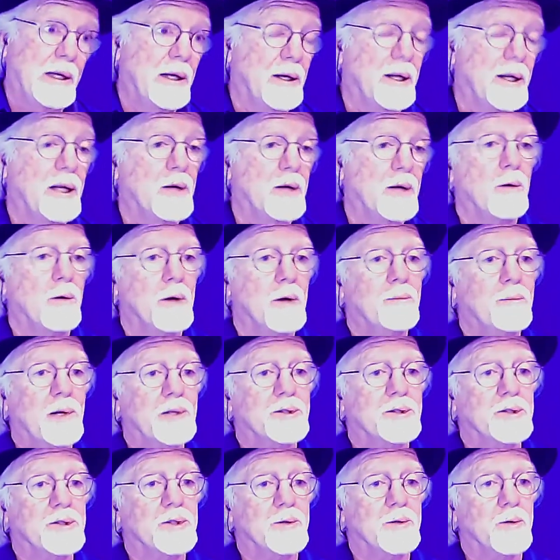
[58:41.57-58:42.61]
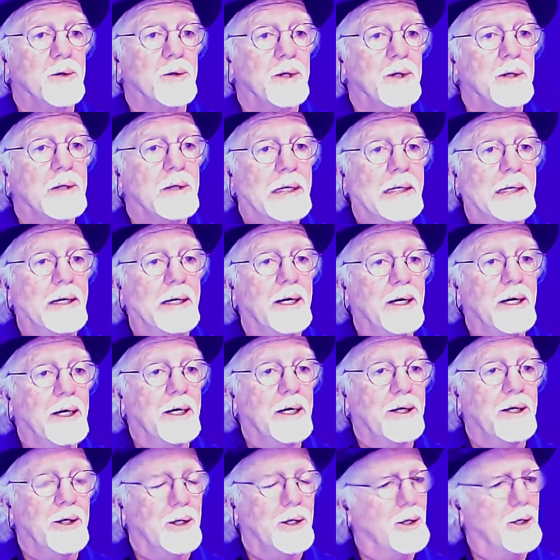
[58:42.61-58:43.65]
equal amount to do with it.
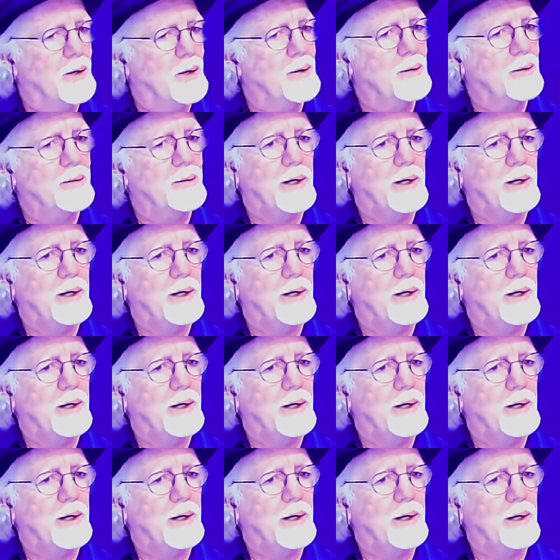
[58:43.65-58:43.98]
You know,